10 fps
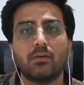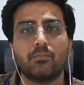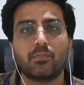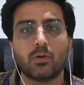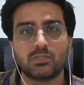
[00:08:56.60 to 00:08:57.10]

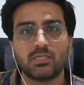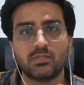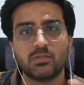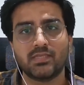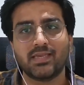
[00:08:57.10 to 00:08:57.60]
process
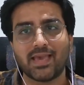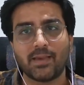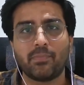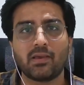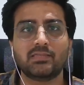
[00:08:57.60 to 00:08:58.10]
using
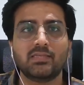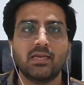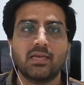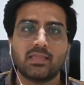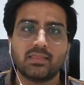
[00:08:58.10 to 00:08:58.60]
Apex
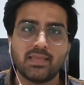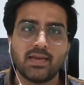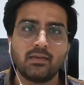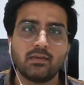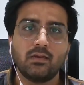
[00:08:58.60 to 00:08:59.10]

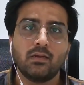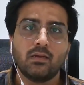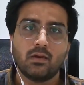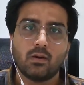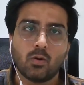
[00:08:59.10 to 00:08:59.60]
that
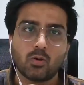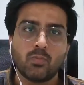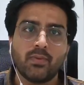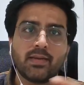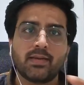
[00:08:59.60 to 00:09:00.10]

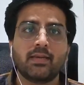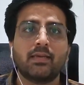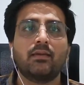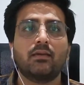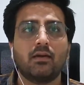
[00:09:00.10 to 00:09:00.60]
automatically